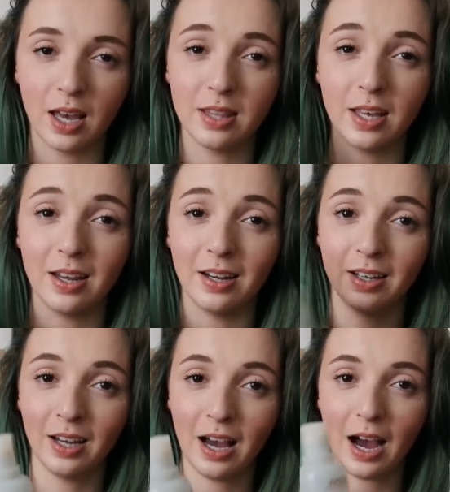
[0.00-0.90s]
and
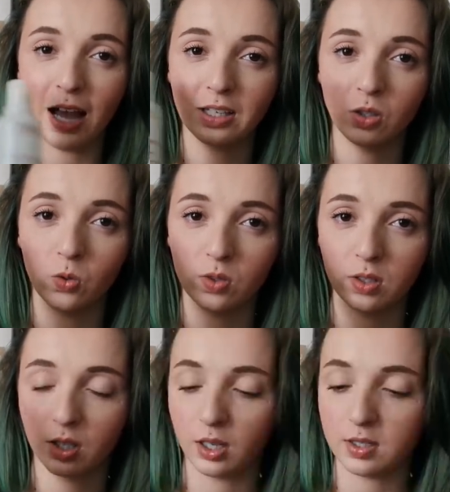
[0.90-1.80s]
then I
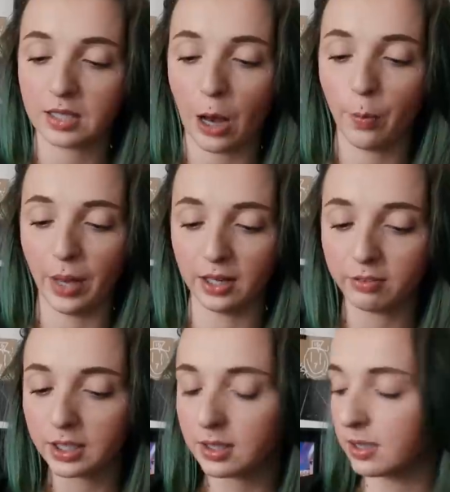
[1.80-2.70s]
use scalp
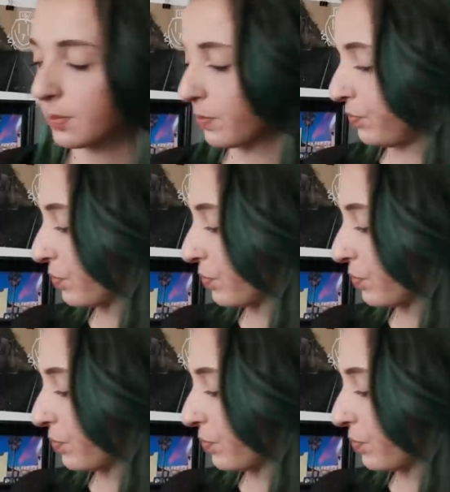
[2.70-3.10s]
benefits